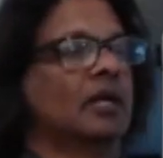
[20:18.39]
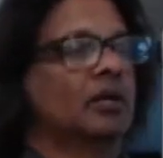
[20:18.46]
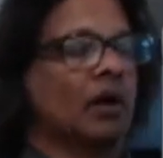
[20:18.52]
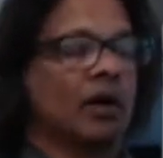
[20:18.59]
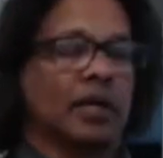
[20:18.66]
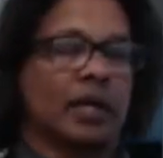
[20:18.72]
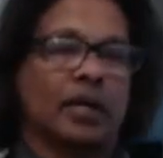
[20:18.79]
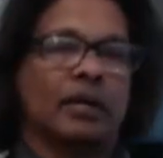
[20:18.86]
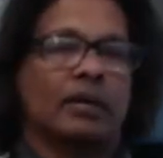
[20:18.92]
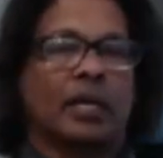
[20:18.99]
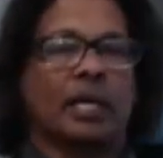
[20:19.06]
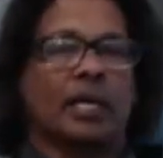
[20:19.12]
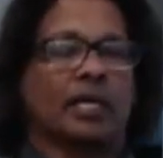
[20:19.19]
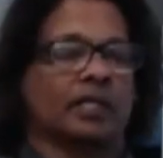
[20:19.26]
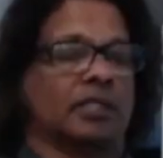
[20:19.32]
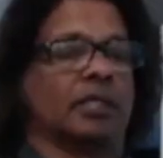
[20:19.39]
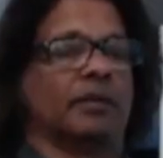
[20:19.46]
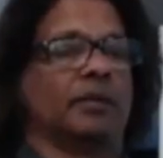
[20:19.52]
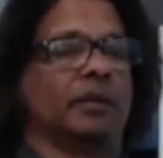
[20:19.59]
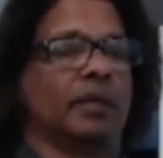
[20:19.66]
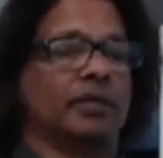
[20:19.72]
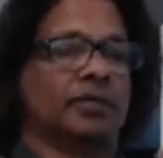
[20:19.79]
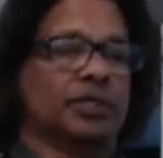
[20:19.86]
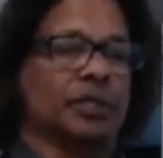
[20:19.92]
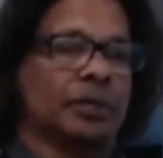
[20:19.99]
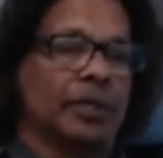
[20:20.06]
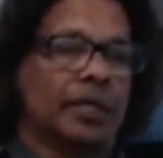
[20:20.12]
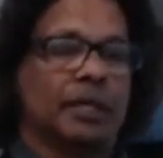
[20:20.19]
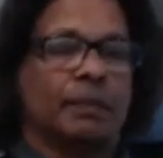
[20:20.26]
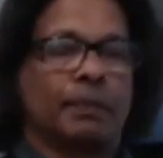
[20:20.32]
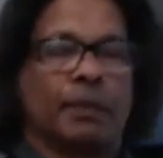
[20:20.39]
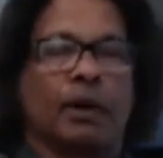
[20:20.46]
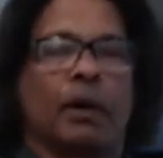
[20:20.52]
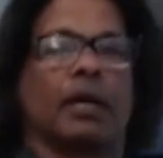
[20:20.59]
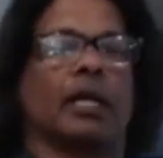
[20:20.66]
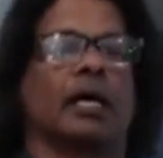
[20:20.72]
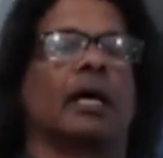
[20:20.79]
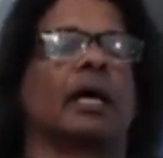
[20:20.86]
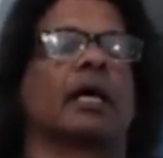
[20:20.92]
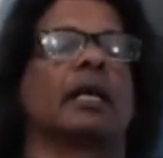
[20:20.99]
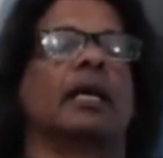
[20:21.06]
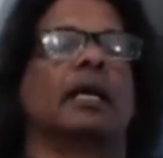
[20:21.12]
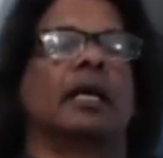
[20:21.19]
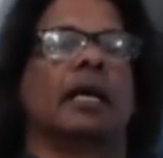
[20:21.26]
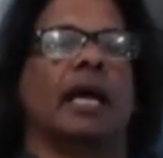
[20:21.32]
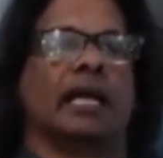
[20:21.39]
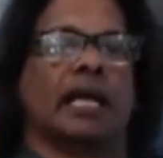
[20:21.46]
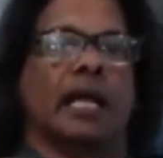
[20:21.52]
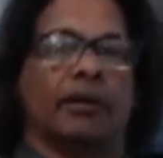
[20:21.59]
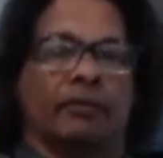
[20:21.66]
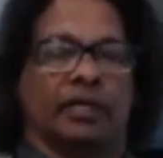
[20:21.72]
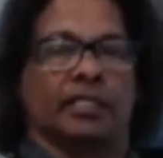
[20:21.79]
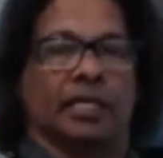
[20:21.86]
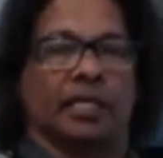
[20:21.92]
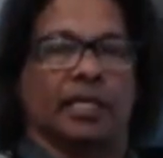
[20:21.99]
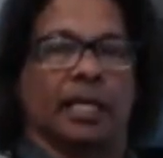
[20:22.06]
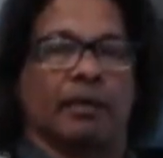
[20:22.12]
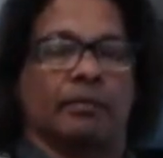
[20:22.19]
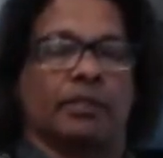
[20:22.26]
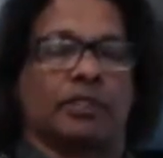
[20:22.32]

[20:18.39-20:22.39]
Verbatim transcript: talking to the customer, showing the product, and convincing them.